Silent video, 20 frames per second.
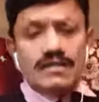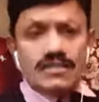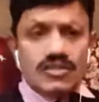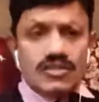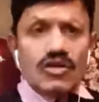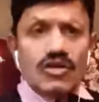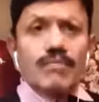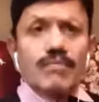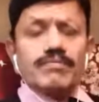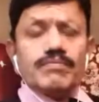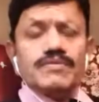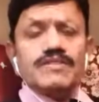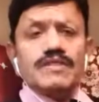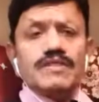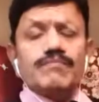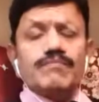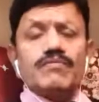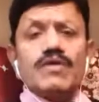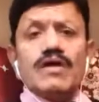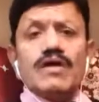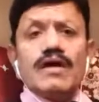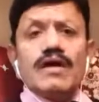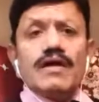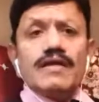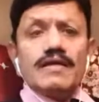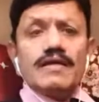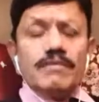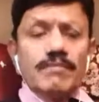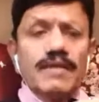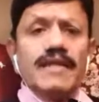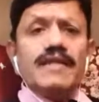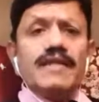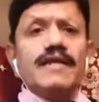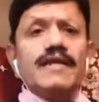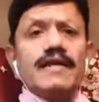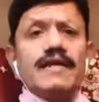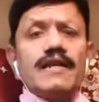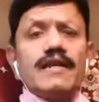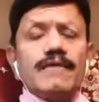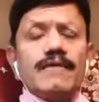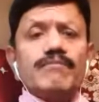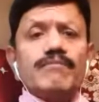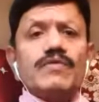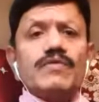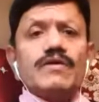jobs immediately.